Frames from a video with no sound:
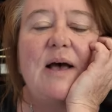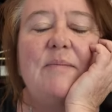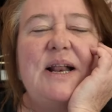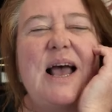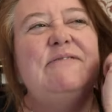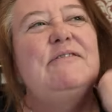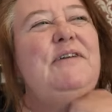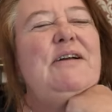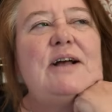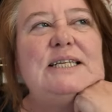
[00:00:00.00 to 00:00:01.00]
I mean, I have a
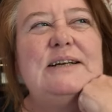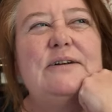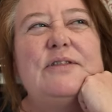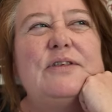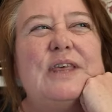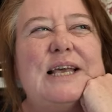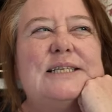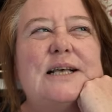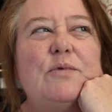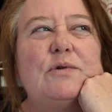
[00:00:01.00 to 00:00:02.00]
fair idea of the
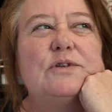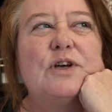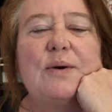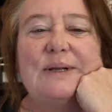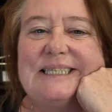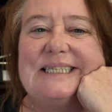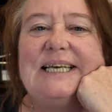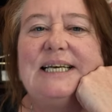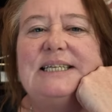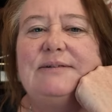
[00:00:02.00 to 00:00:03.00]
things I want to go and
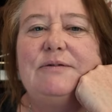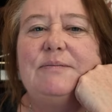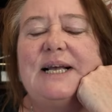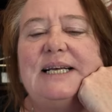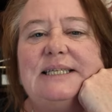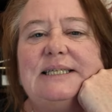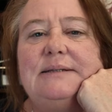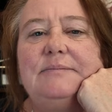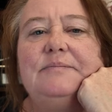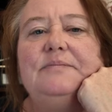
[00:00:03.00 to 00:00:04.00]
see at different places,
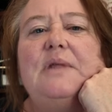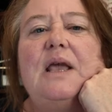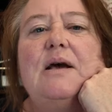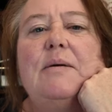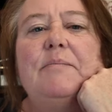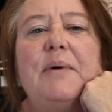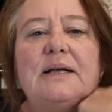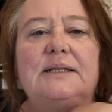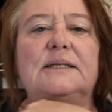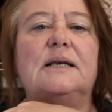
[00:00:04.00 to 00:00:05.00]

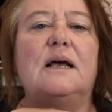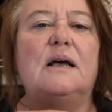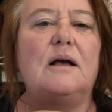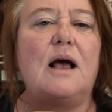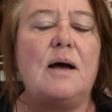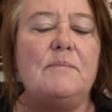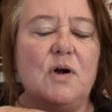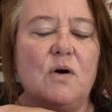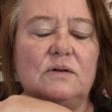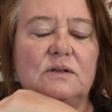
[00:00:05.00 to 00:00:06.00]
but I'm
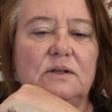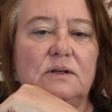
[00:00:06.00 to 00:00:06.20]
not